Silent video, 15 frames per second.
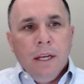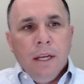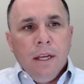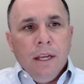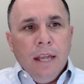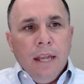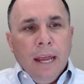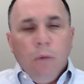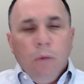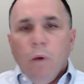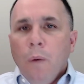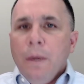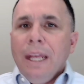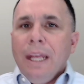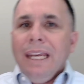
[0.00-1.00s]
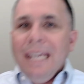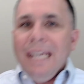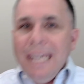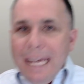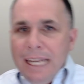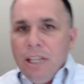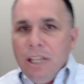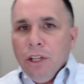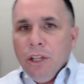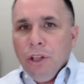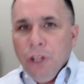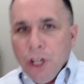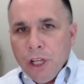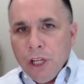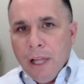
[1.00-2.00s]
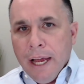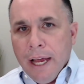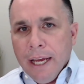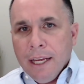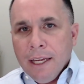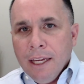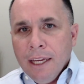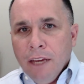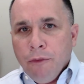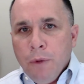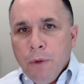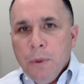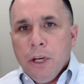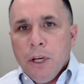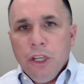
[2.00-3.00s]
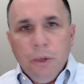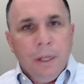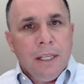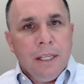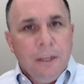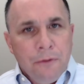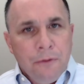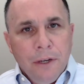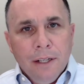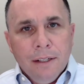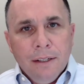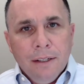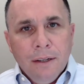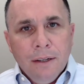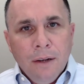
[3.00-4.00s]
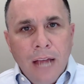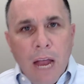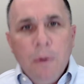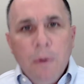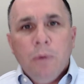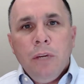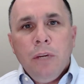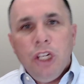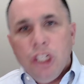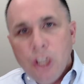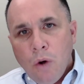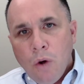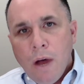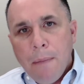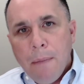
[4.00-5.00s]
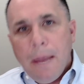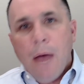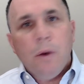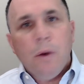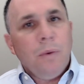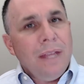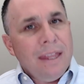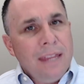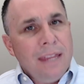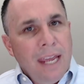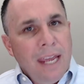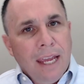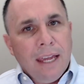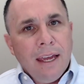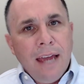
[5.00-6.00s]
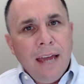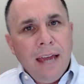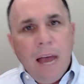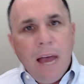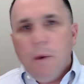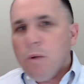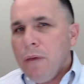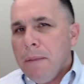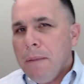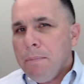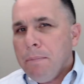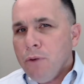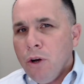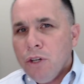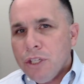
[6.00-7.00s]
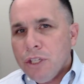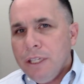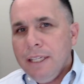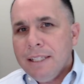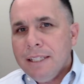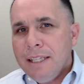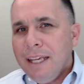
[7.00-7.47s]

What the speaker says: And what would it need to look like if we were to do it different? How would we show up? How would we think? How would we approach these things